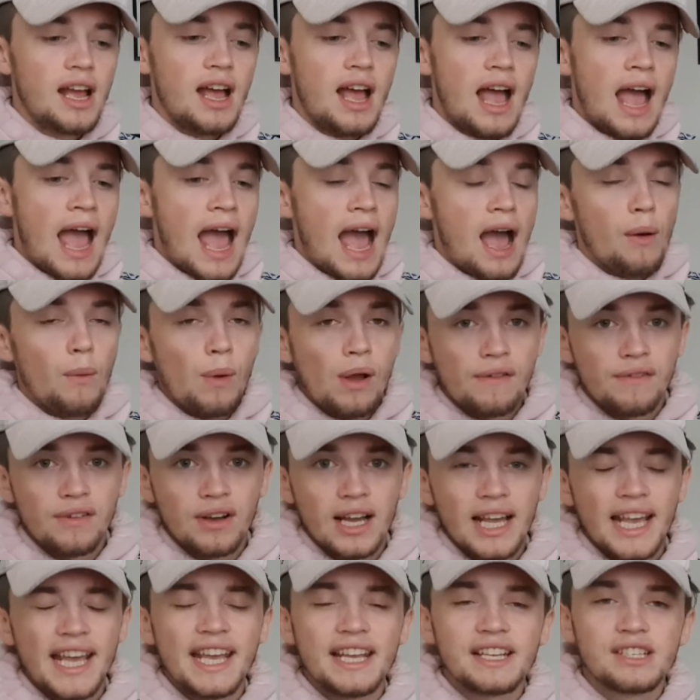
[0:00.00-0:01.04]

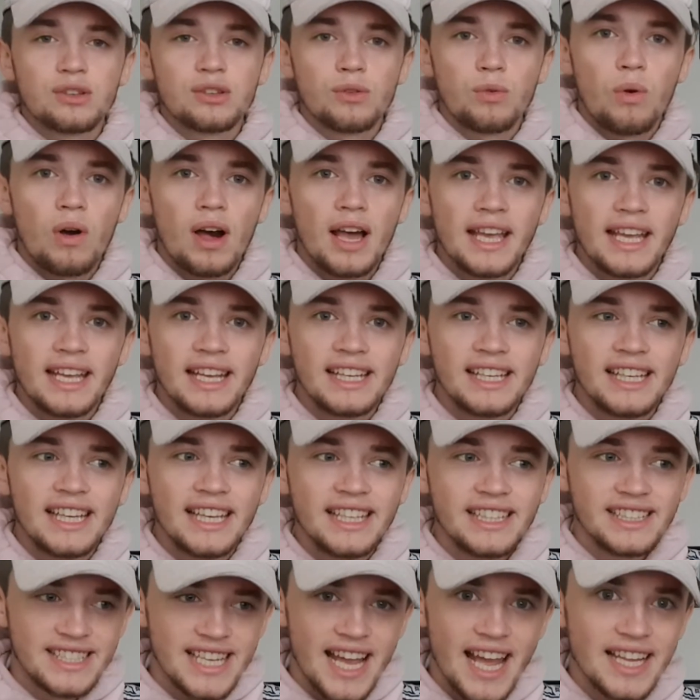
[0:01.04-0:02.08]
However, it is quite
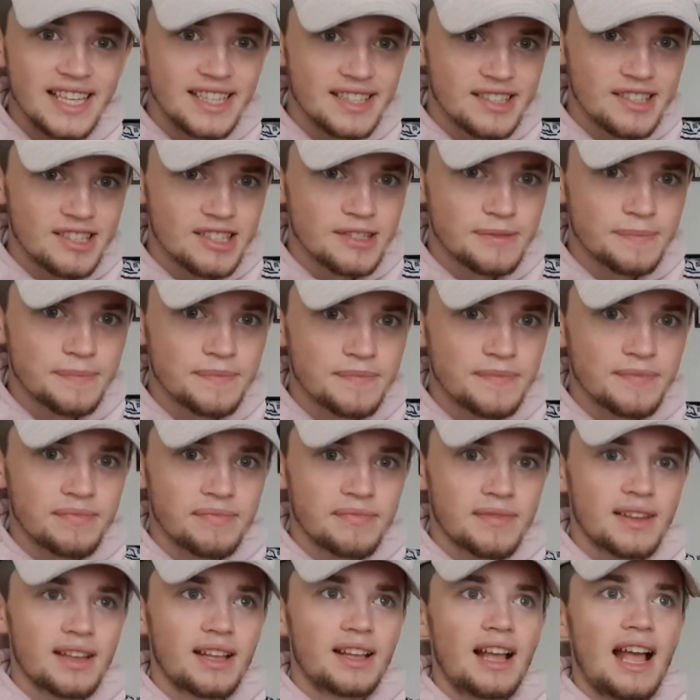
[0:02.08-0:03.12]
intense.
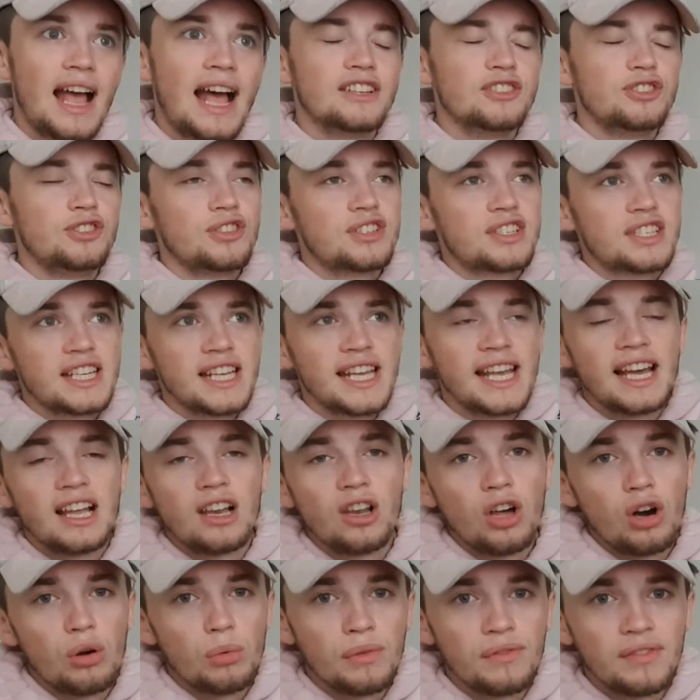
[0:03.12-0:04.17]
And you see it a
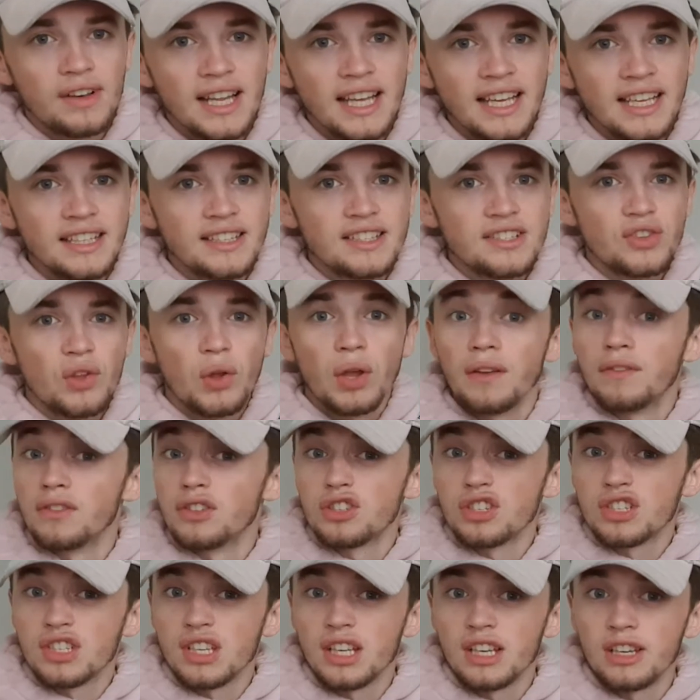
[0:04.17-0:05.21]
lot with Leeds, not even
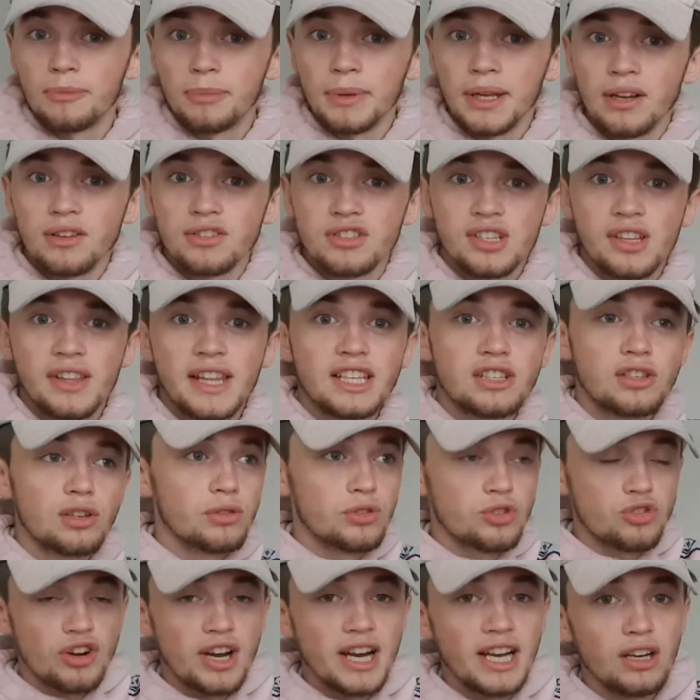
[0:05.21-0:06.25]
just under Bielsa. They do
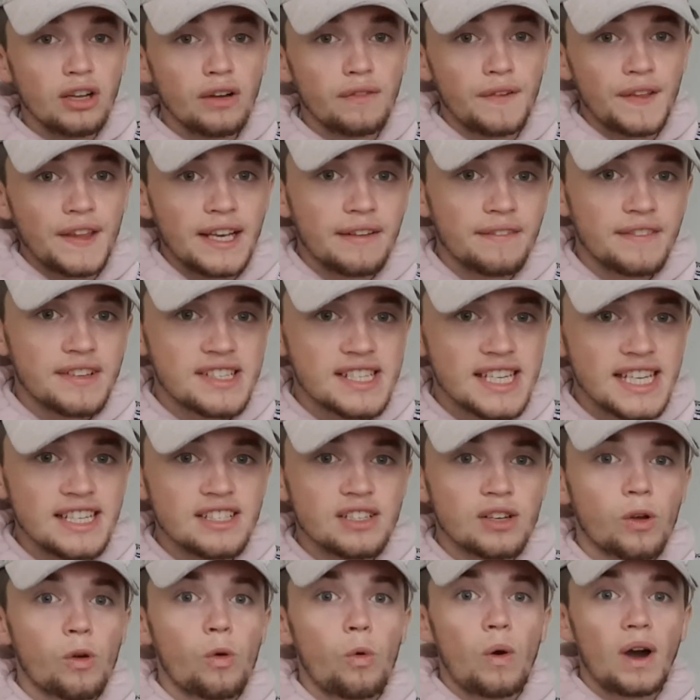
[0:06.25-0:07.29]
trail off at the end of the
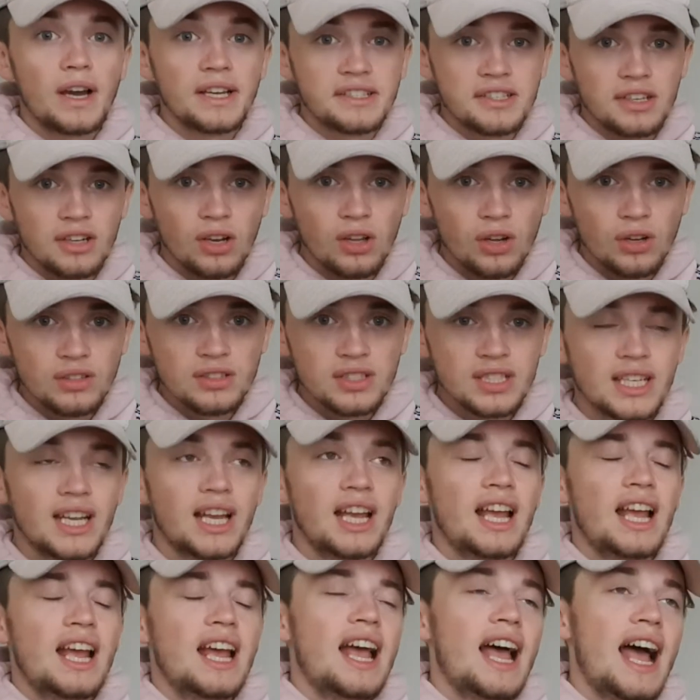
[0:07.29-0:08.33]
season quite a lot.
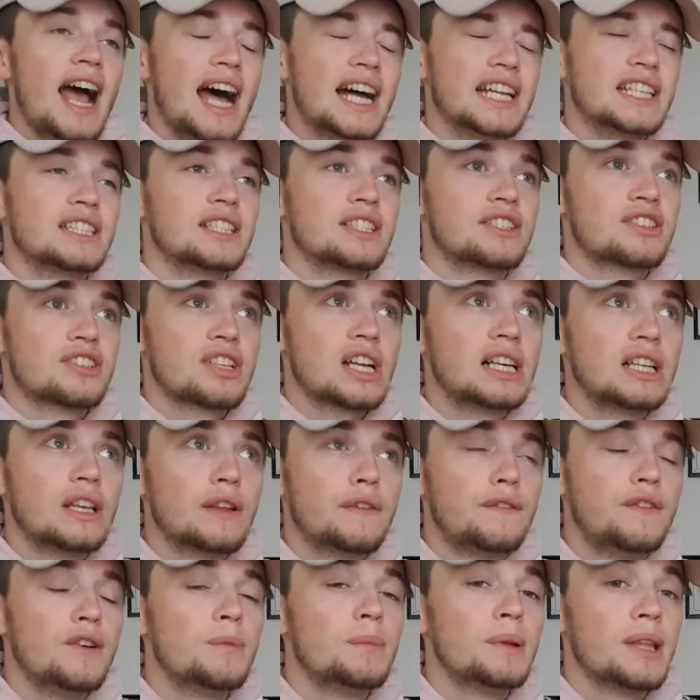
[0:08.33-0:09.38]
And the style
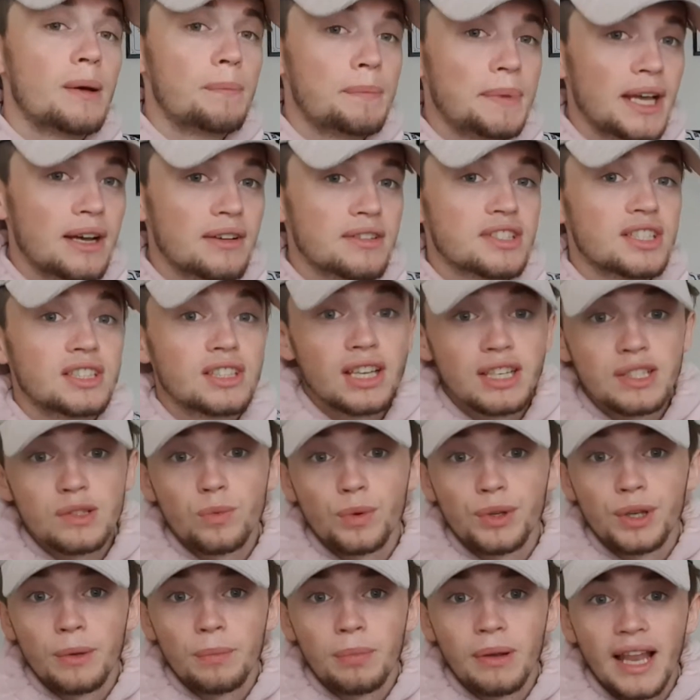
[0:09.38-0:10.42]
of football that Bielsa does
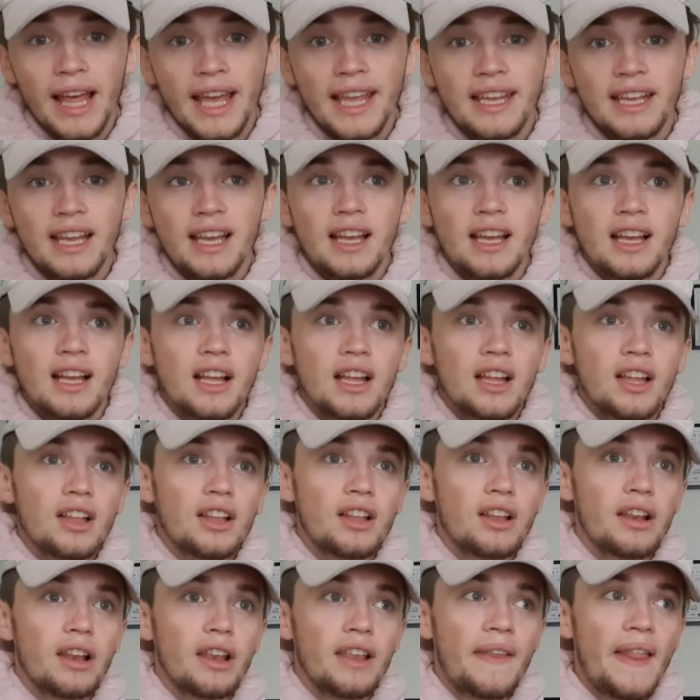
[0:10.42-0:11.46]
want to play,
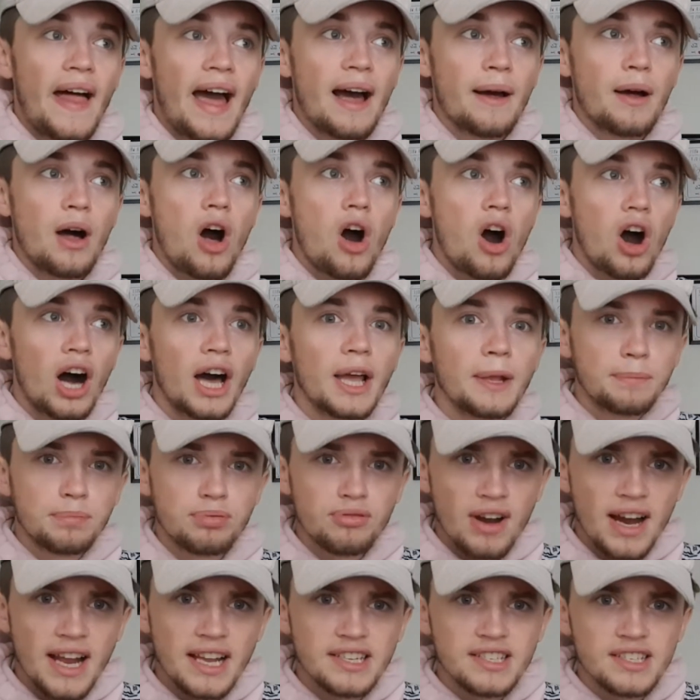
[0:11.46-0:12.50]
that high
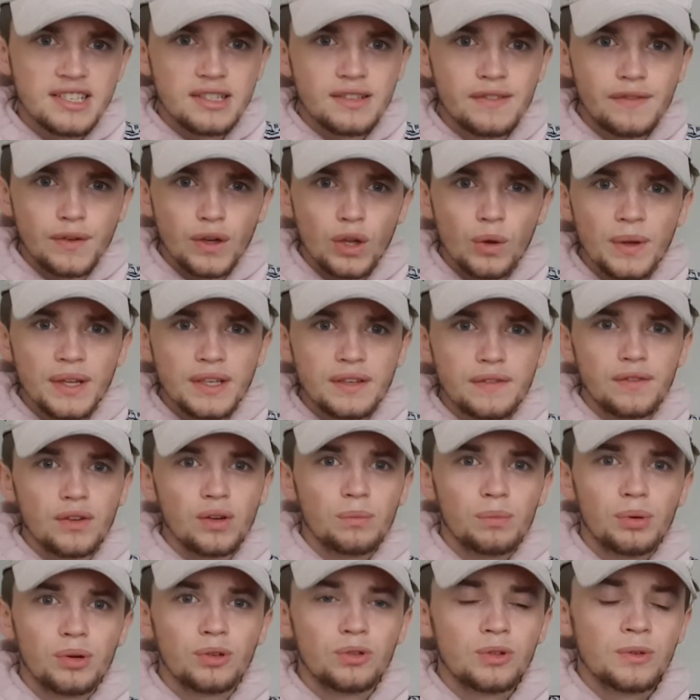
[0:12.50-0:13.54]
press, fluid
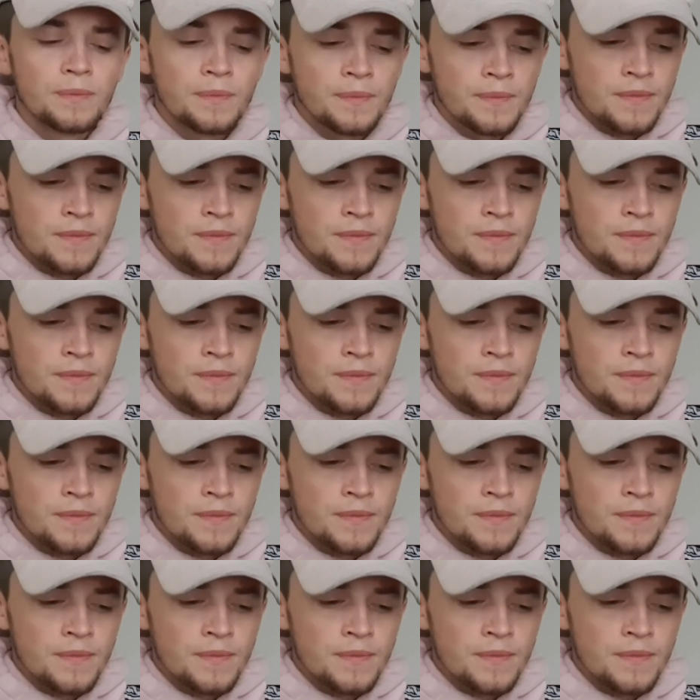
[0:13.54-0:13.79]
football,